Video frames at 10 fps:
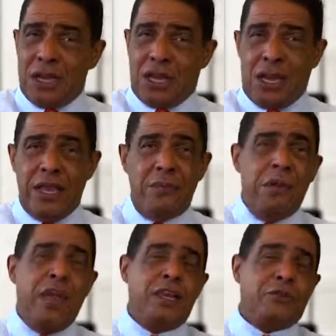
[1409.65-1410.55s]
client
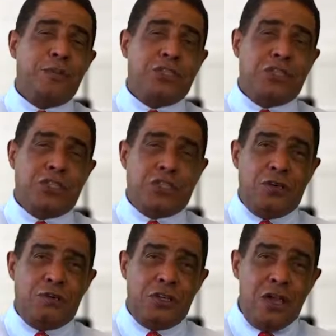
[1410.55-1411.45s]
management
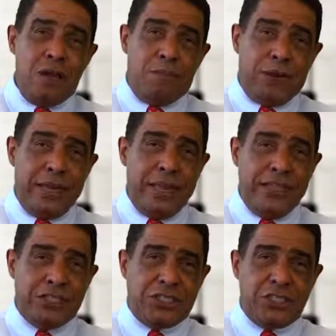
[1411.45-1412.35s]
systems,
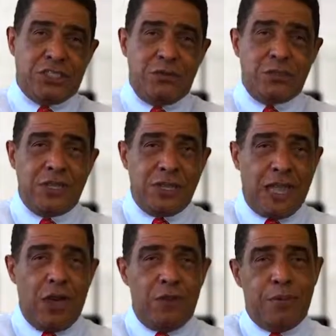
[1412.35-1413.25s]
planning systems,
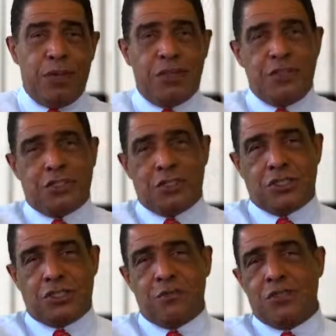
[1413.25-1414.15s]
accountability
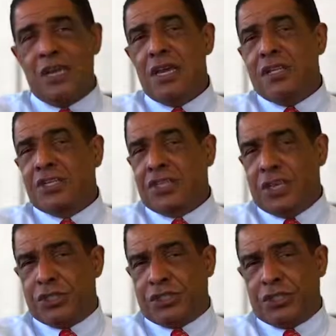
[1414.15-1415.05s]
systems,
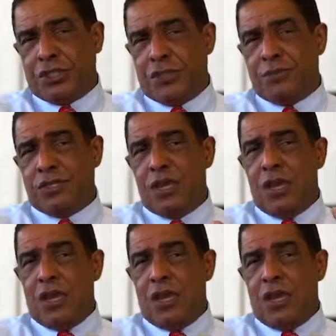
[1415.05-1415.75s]
sales systems.